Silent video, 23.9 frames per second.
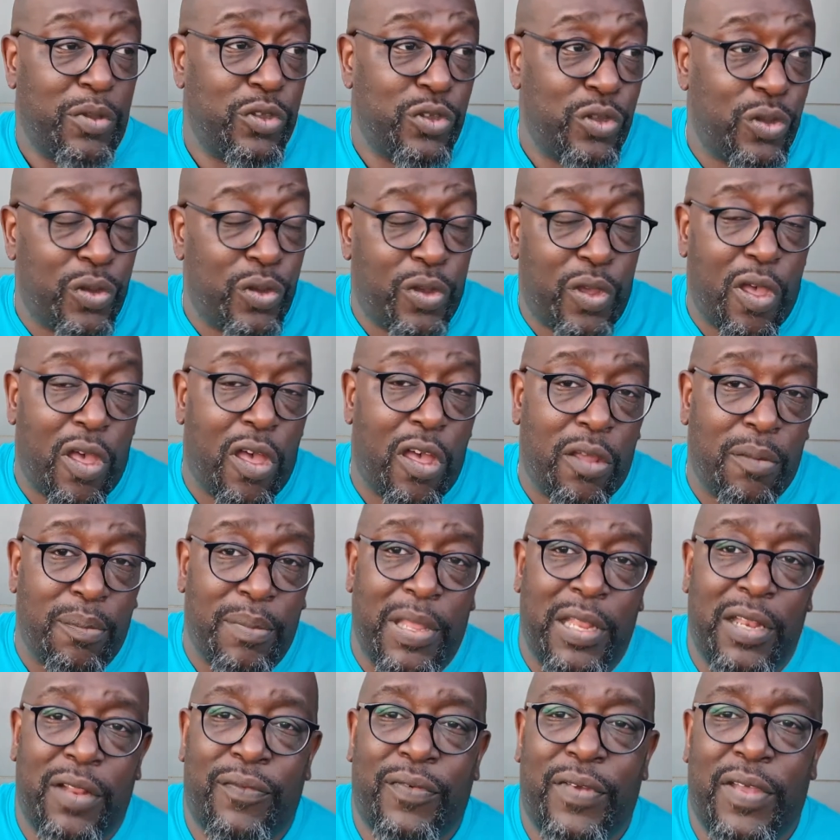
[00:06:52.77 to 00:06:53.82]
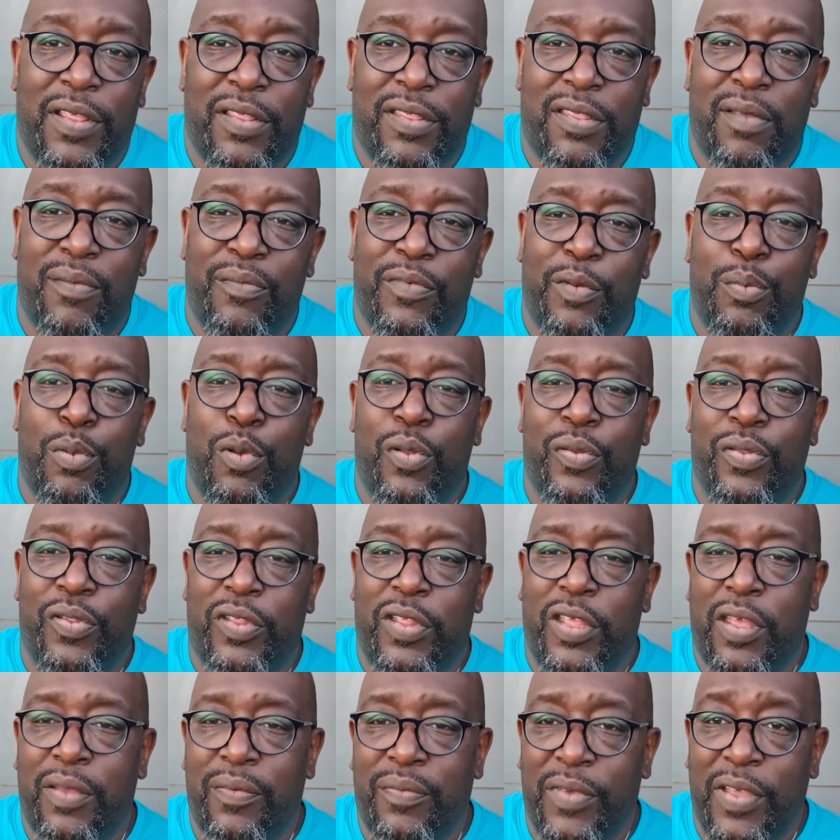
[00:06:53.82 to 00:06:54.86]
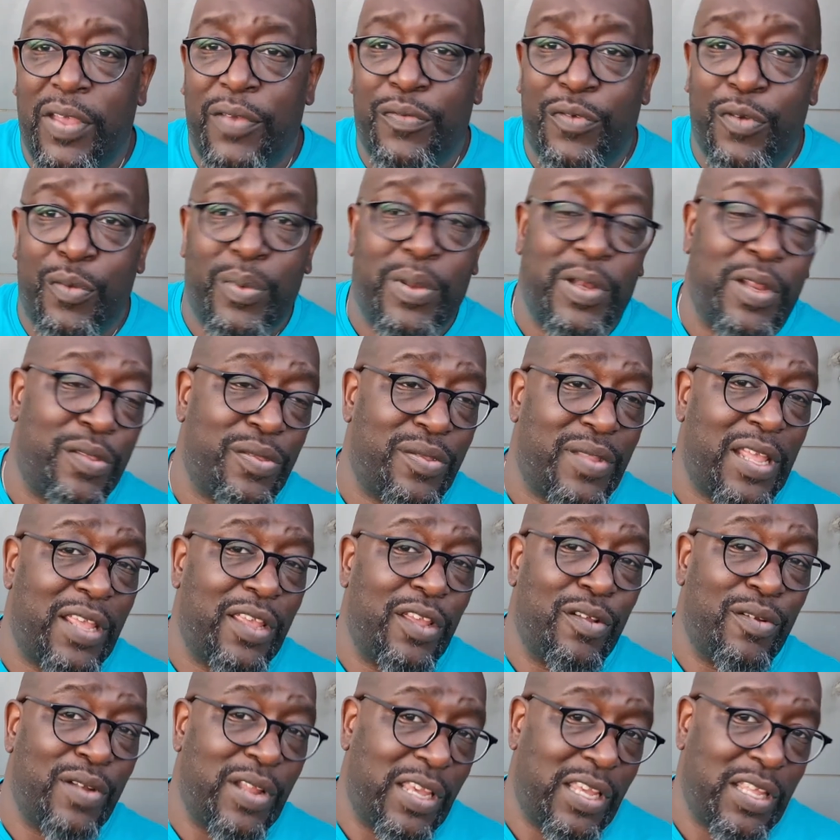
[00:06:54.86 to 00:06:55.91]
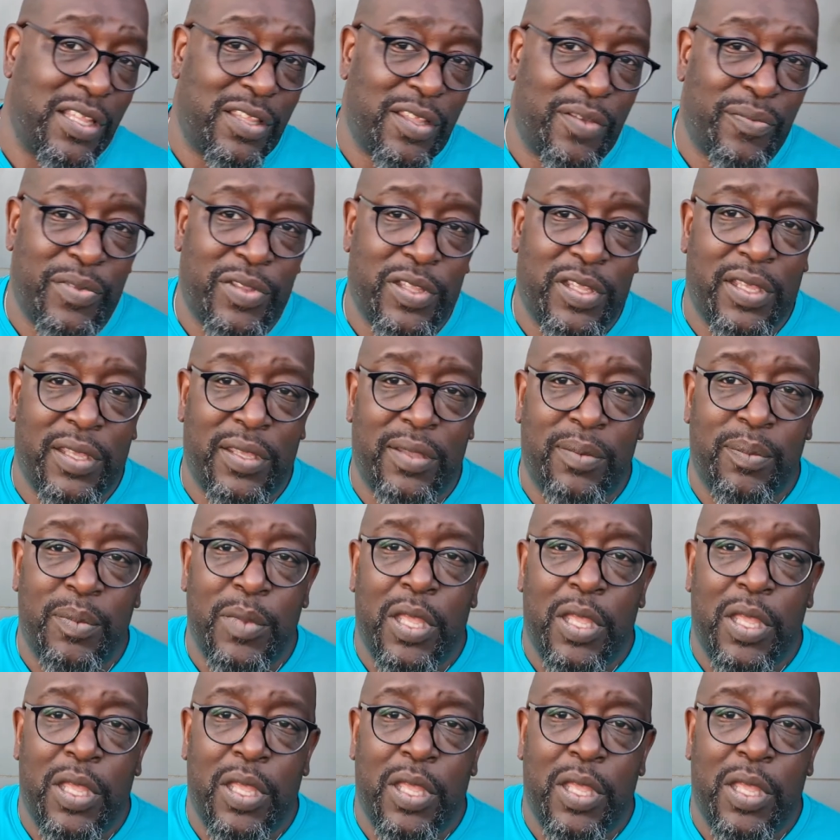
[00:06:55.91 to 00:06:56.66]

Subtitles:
You can't manifest something positive if you're in a state of negativity.